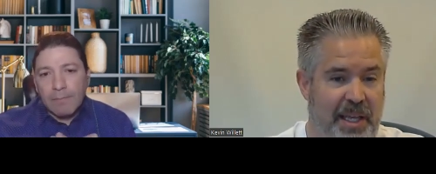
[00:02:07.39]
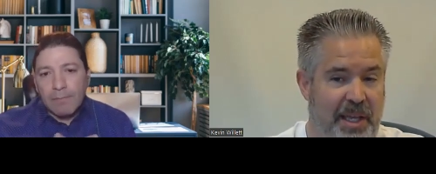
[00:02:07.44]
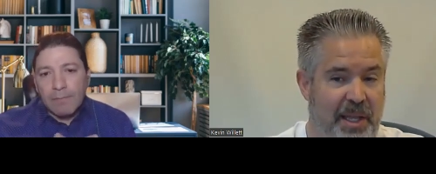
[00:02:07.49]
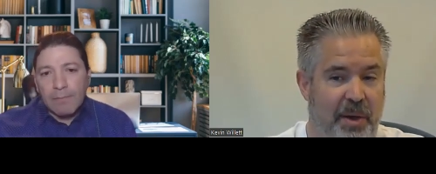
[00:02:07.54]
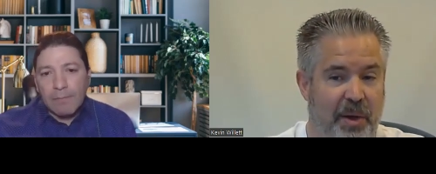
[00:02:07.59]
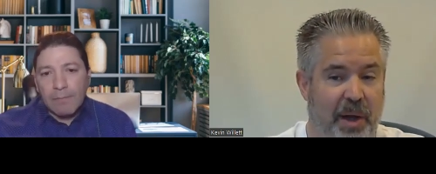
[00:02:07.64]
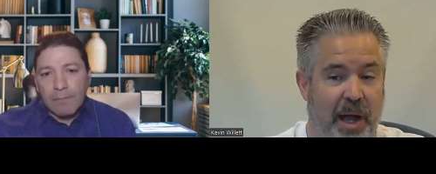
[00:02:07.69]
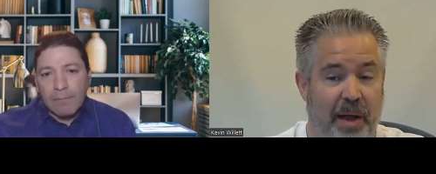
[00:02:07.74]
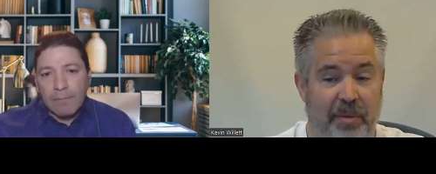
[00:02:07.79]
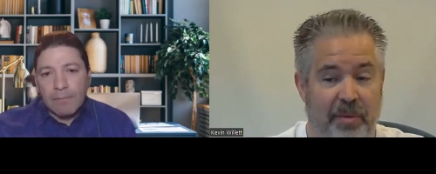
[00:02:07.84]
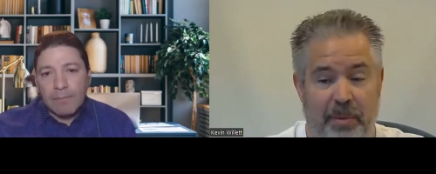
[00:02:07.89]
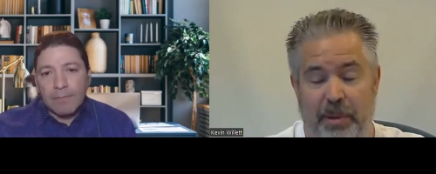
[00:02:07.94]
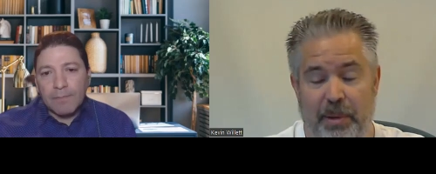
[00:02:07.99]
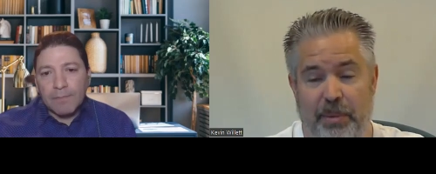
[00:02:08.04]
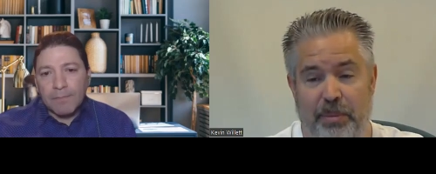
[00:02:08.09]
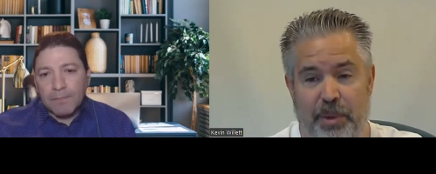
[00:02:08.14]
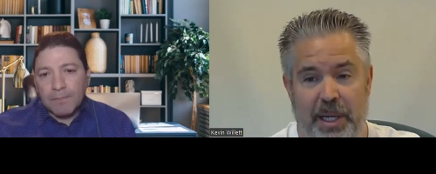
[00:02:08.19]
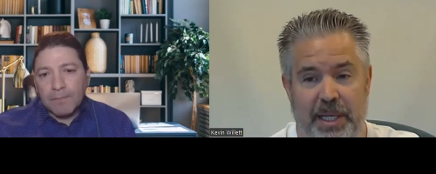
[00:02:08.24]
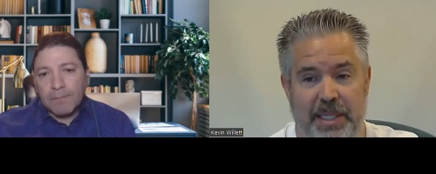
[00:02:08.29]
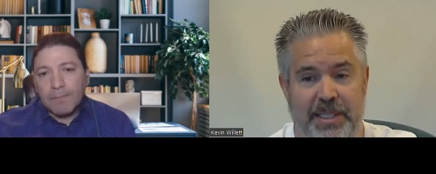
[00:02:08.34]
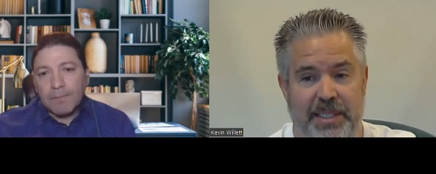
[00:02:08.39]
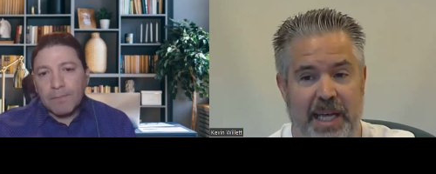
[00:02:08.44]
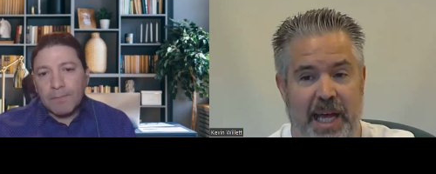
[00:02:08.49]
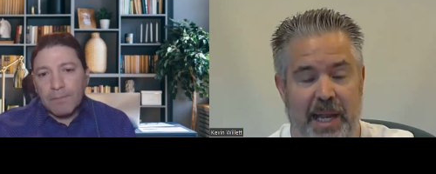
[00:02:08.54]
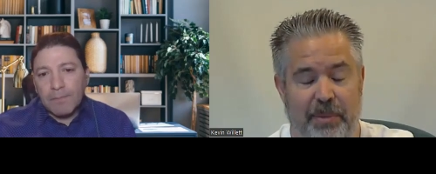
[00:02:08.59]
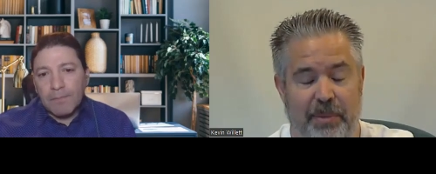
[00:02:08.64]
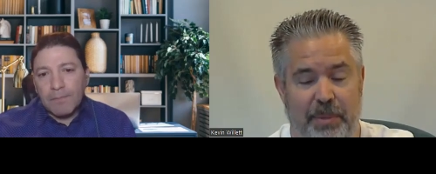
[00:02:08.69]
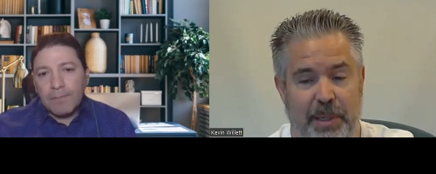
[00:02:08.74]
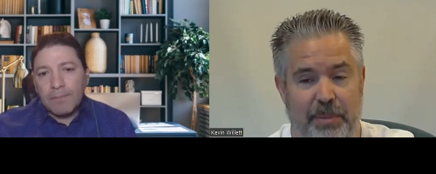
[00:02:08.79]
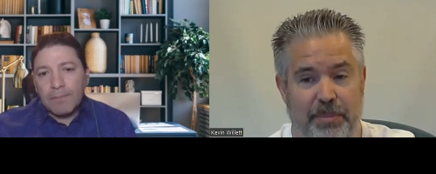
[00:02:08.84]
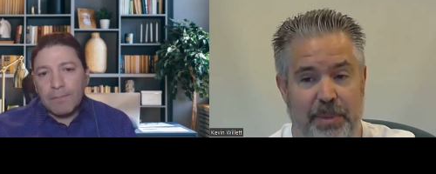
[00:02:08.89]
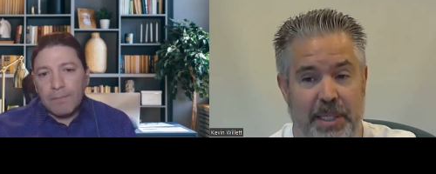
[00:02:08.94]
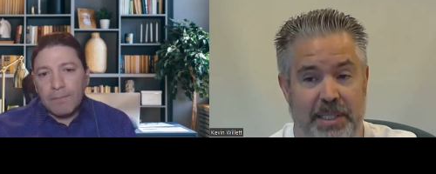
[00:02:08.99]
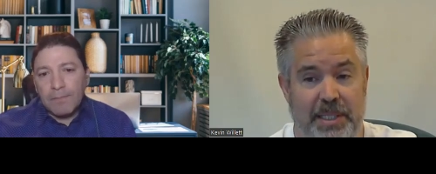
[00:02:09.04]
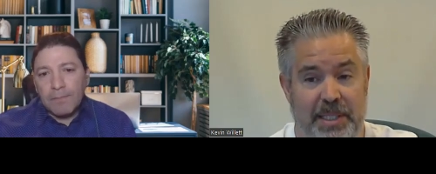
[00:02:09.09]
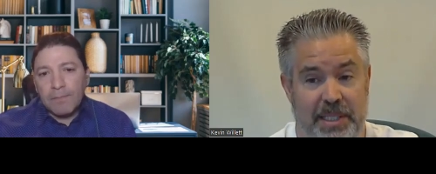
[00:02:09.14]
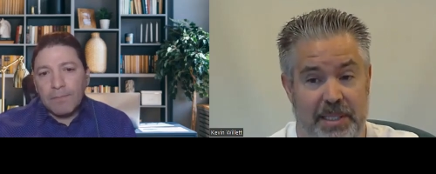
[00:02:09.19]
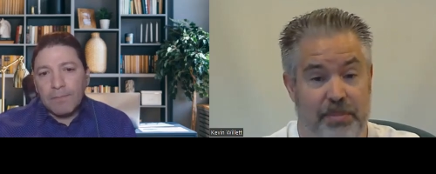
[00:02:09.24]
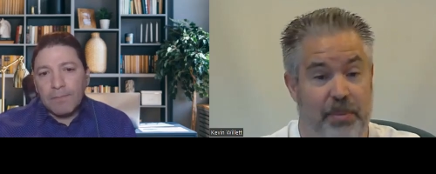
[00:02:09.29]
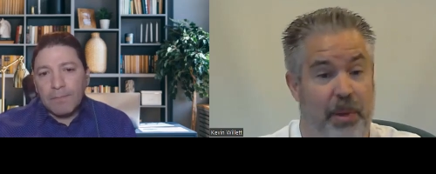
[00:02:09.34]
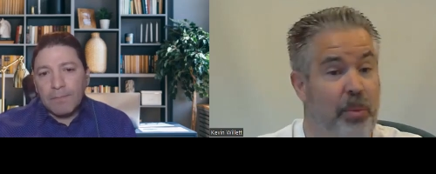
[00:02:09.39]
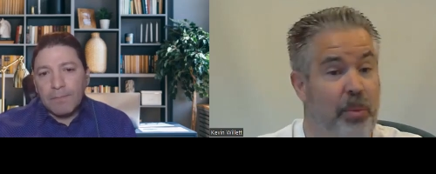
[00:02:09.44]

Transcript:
Speaker 1: You know, I remember when I started my business,